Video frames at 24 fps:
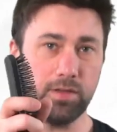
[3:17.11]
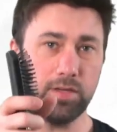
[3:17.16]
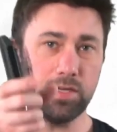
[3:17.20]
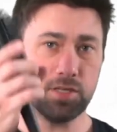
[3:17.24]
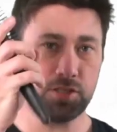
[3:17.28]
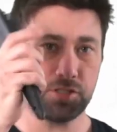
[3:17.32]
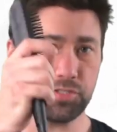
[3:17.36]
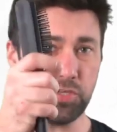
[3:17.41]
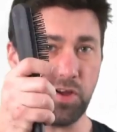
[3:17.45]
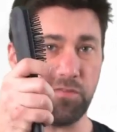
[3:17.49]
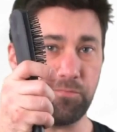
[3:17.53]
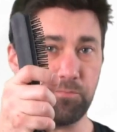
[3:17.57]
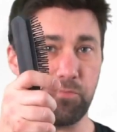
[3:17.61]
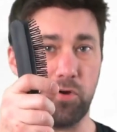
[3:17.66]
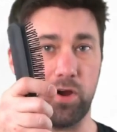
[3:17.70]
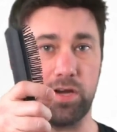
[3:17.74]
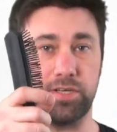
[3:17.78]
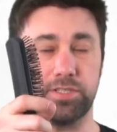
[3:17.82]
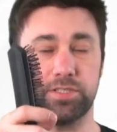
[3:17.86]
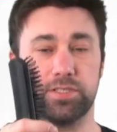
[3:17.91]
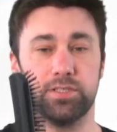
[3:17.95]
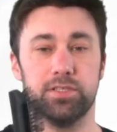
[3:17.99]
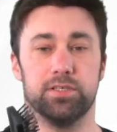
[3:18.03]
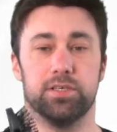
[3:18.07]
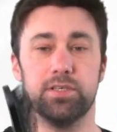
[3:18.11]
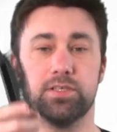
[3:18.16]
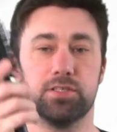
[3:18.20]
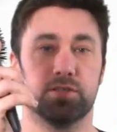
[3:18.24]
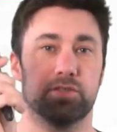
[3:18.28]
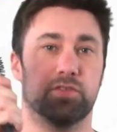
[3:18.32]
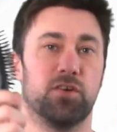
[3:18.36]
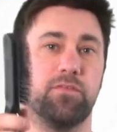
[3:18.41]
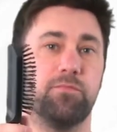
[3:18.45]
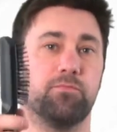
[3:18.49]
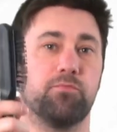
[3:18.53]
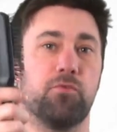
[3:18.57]
Soft brush.
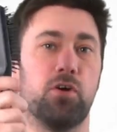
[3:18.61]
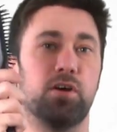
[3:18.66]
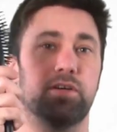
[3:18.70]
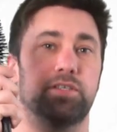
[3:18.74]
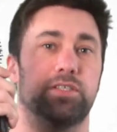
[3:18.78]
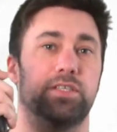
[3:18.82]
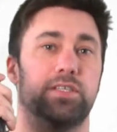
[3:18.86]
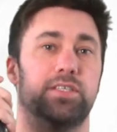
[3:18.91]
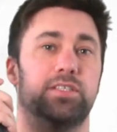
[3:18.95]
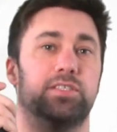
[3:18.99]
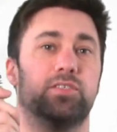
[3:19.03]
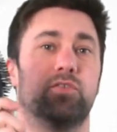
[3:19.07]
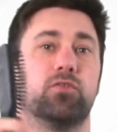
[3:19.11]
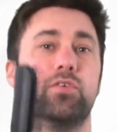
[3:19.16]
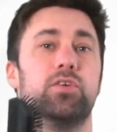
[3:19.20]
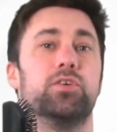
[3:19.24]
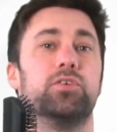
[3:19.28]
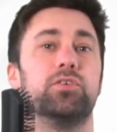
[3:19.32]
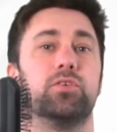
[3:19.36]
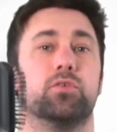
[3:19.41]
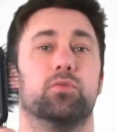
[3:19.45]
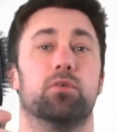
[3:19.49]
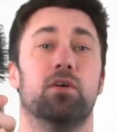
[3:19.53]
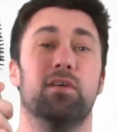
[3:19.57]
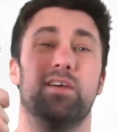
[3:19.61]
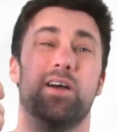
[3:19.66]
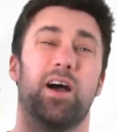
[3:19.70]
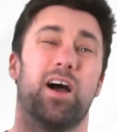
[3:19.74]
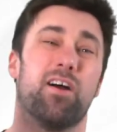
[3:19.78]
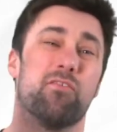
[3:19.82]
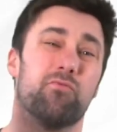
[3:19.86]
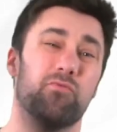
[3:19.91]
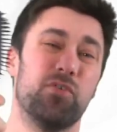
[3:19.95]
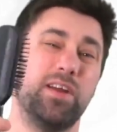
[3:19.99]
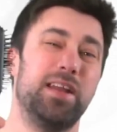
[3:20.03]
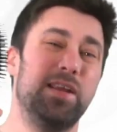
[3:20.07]
Soft brush is crucial.
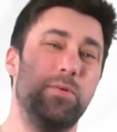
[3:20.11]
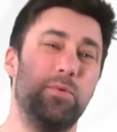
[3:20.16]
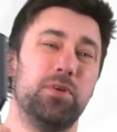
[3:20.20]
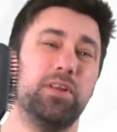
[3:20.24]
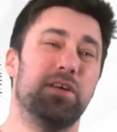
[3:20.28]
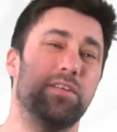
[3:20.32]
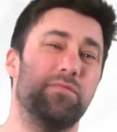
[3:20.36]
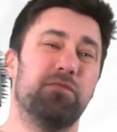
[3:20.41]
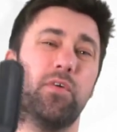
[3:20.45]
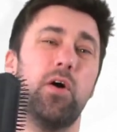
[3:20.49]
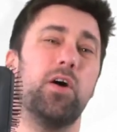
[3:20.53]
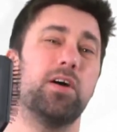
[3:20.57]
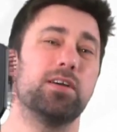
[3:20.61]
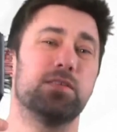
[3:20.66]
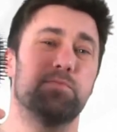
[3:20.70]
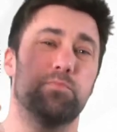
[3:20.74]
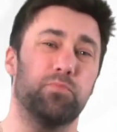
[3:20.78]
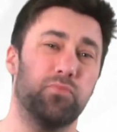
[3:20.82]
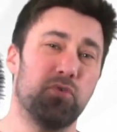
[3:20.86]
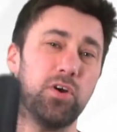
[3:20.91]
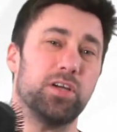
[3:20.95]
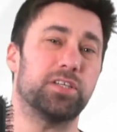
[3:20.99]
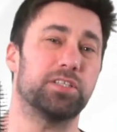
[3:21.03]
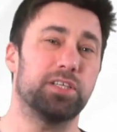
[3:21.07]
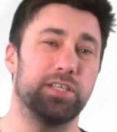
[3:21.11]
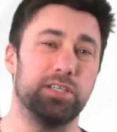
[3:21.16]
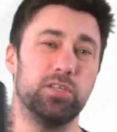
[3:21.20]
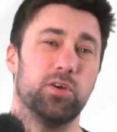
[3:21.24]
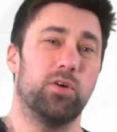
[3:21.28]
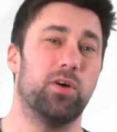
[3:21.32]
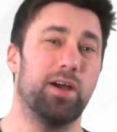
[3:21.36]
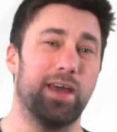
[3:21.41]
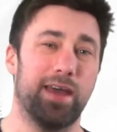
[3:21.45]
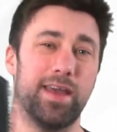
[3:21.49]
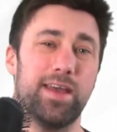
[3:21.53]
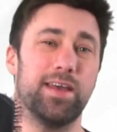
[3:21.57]
I really would advise brushing
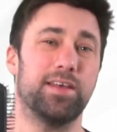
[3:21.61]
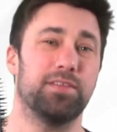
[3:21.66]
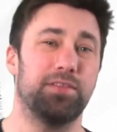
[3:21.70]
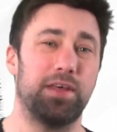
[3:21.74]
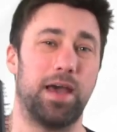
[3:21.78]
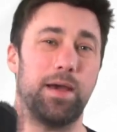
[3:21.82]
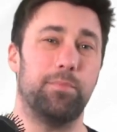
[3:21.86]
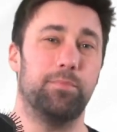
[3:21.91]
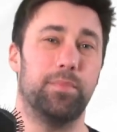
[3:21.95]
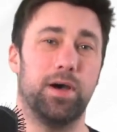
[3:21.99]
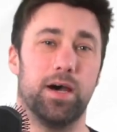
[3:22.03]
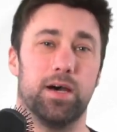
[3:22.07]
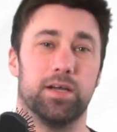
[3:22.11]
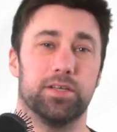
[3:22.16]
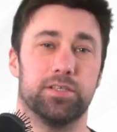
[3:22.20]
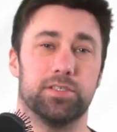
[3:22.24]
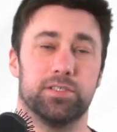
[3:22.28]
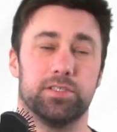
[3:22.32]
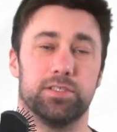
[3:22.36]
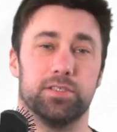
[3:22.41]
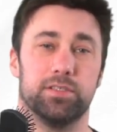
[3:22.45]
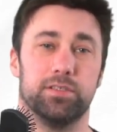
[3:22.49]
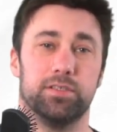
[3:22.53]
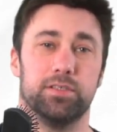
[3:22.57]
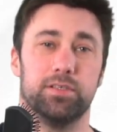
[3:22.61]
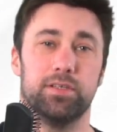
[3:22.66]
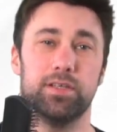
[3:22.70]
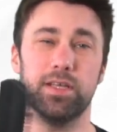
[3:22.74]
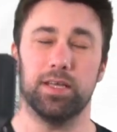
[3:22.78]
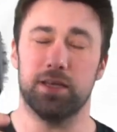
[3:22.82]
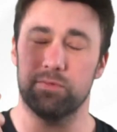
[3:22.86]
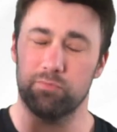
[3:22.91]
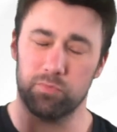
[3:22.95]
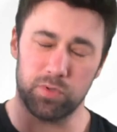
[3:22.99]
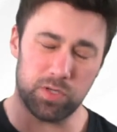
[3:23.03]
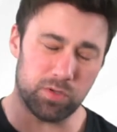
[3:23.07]
your hair that much.
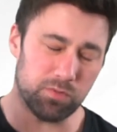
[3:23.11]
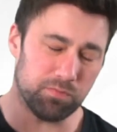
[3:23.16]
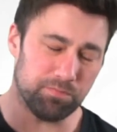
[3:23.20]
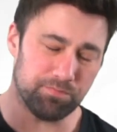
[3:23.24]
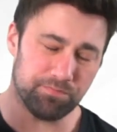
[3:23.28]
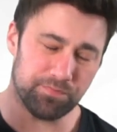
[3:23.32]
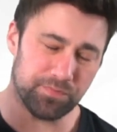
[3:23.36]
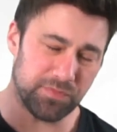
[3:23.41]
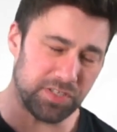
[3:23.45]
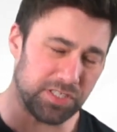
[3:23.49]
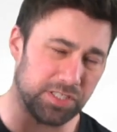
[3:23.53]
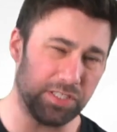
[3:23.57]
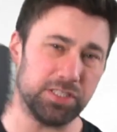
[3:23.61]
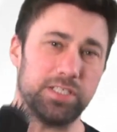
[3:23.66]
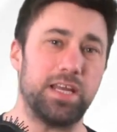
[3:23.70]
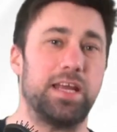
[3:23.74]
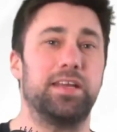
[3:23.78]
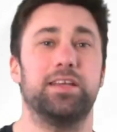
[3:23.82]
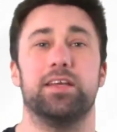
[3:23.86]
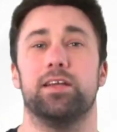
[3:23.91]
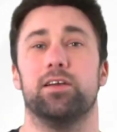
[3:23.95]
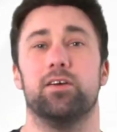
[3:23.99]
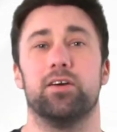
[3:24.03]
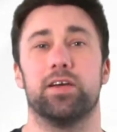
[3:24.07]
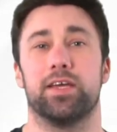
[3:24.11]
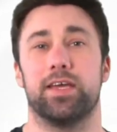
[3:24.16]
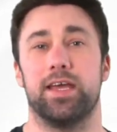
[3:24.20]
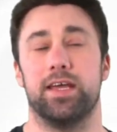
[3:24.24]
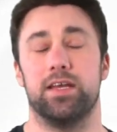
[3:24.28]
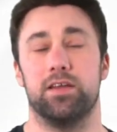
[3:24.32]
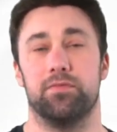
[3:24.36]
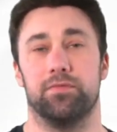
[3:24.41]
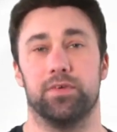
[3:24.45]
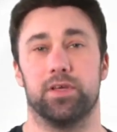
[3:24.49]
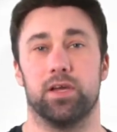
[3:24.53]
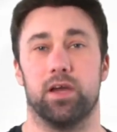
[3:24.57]
It will shed it like
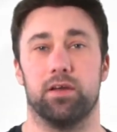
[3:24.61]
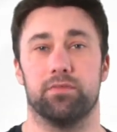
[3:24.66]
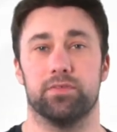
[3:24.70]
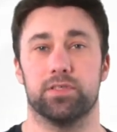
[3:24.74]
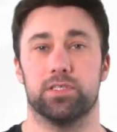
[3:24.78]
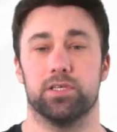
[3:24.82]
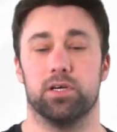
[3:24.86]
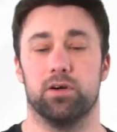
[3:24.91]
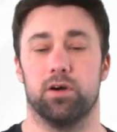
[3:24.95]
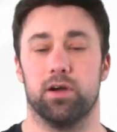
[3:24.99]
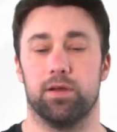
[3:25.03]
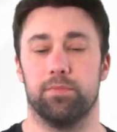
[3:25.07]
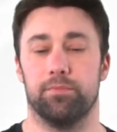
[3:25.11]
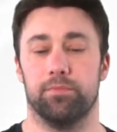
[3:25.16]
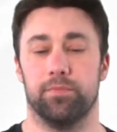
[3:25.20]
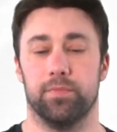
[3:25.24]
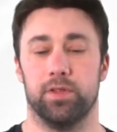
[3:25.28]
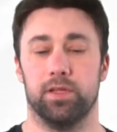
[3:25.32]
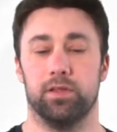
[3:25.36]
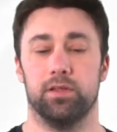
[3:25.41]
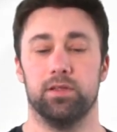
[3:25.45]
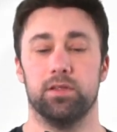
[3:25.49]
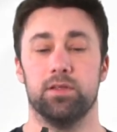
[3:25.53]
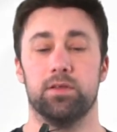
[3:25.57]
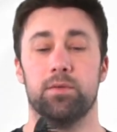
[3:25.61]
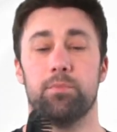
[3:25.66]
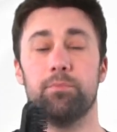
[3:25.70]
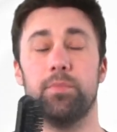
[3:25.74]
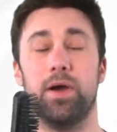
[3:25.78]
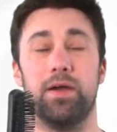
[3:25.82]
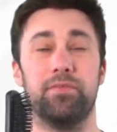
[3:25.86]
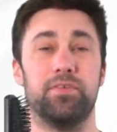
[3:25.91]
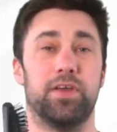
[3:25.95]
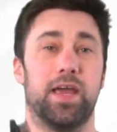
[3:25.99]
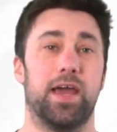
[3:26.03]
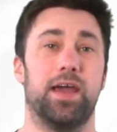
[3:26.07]
anything over time.
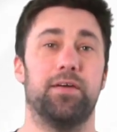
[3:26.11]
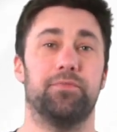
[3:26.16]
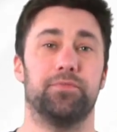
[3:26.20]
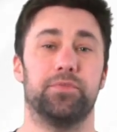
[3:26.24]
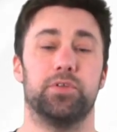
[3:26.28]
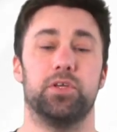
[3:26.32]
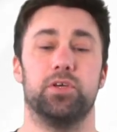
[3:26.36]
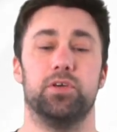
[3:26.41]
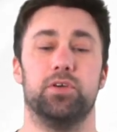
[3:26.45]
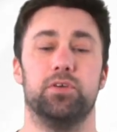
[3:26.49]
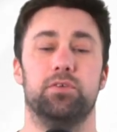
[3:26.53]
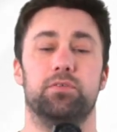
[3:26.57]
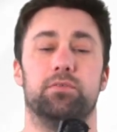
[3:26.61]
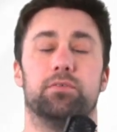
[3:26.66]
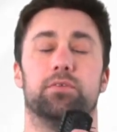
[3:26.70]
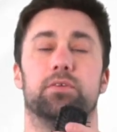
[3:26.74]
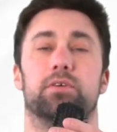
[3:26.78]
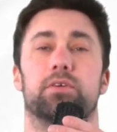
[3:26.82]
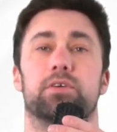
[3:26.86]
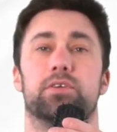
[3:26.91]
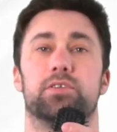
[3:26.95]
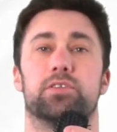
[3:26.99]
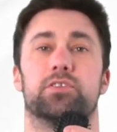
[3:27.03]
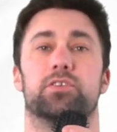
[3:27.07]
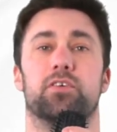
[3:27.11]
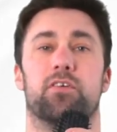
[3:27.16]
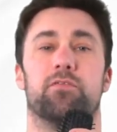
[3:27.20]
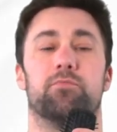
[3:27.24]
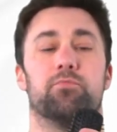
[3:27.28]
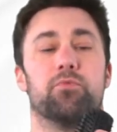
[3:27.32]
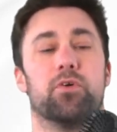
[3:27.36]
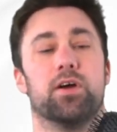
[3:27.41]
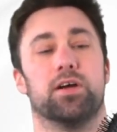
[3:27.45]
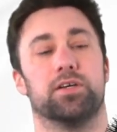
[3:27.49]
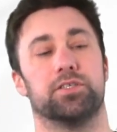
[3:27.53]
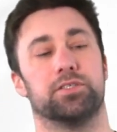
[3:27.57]
But if you have to, soft
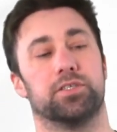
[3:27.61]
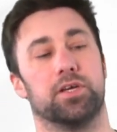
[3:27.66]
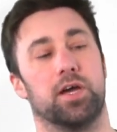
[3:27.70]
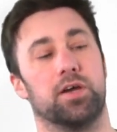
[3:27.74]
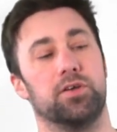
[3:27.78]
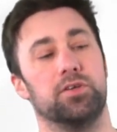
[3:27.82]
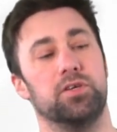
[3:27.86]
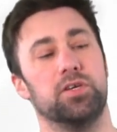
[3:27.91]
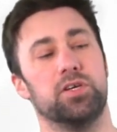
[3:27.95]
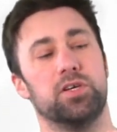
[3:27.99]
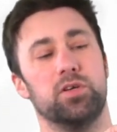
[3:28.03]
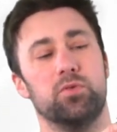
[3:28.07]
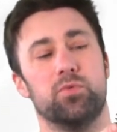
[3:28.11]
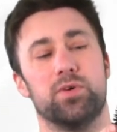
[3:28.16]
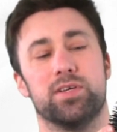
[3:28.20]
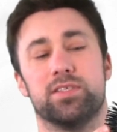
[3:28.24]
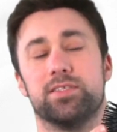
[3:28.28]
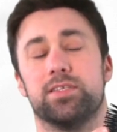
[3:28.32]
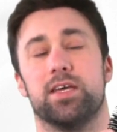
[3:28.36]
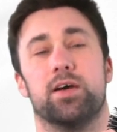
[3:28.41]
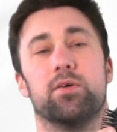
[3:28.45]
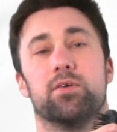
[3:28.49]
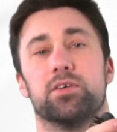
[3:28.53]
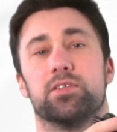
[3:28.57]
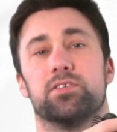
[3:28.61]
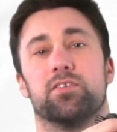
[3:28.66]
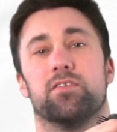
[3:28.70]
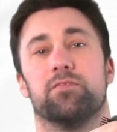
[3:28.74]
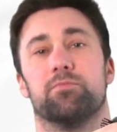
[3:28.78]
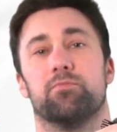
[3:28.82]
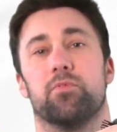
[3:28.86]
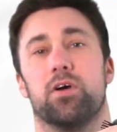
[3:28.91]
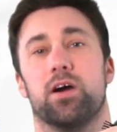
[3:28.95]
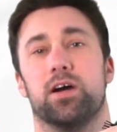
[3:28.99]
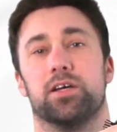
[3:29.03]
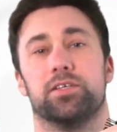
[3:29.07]
brush. So you can always tell a
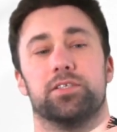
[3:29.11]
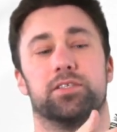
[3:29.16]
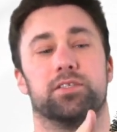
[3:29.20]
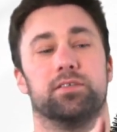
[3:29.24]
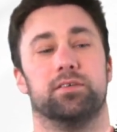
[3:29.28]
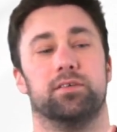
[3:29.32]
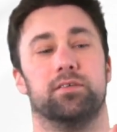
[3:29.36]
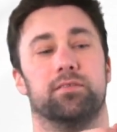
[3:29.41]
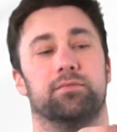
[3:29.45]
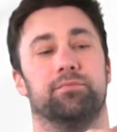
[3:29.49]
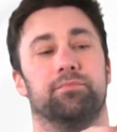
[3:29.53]
soft brush